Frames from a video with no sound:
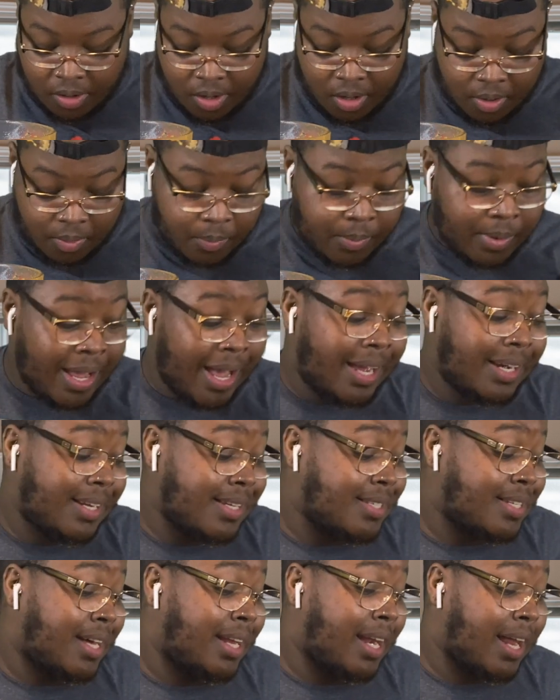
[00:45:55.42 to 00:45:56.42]
We got this
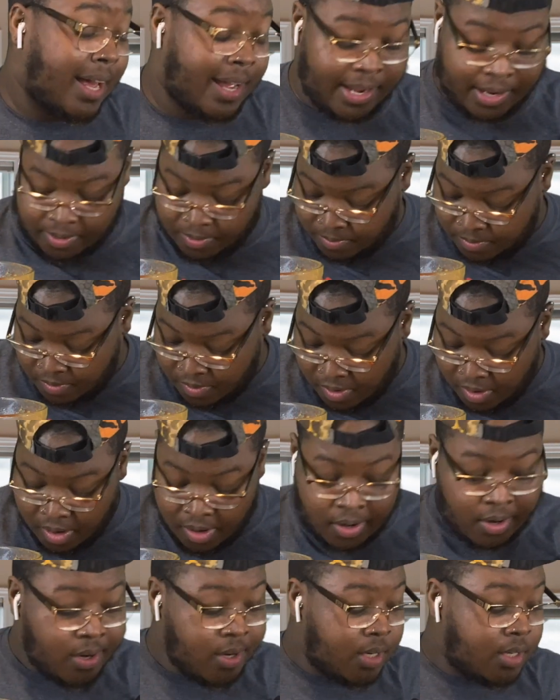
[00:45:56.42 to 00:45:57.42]
clown
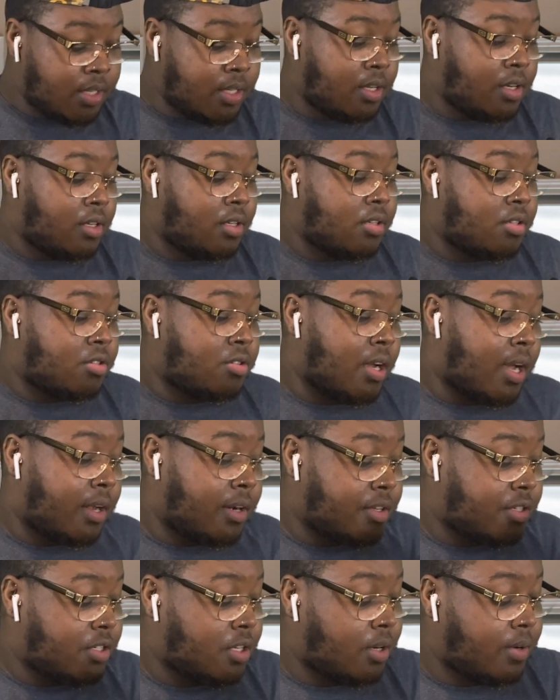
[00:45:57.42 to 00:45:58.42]
trying to
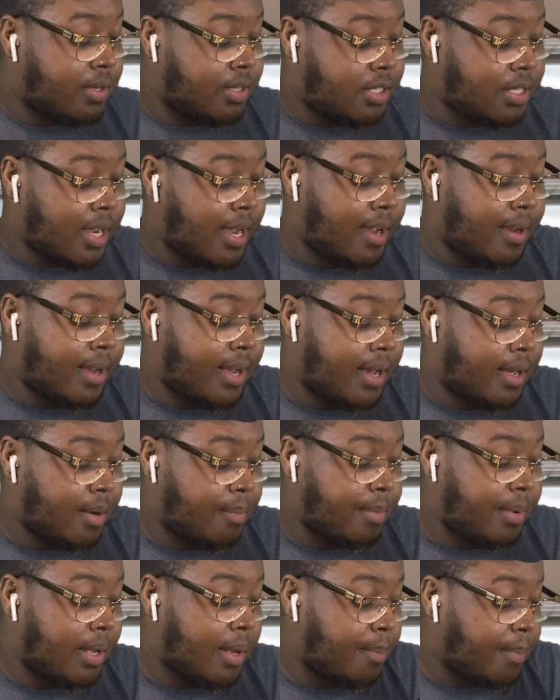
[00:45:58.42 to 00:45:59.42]
show a child how to
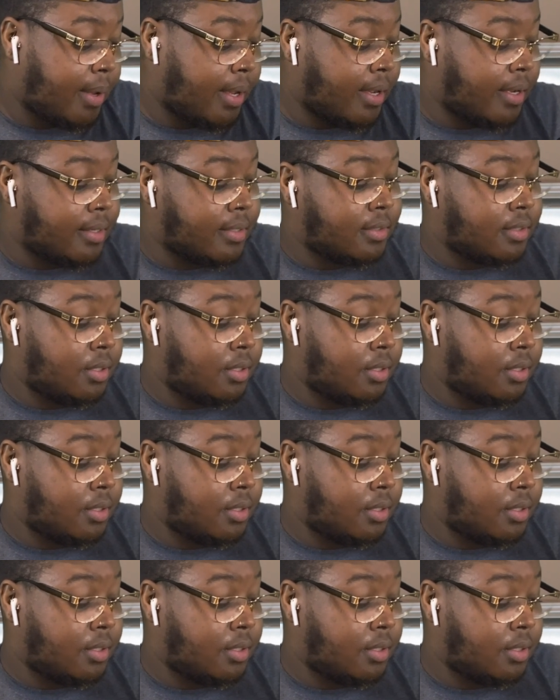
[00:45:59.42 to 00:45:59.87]
be a man.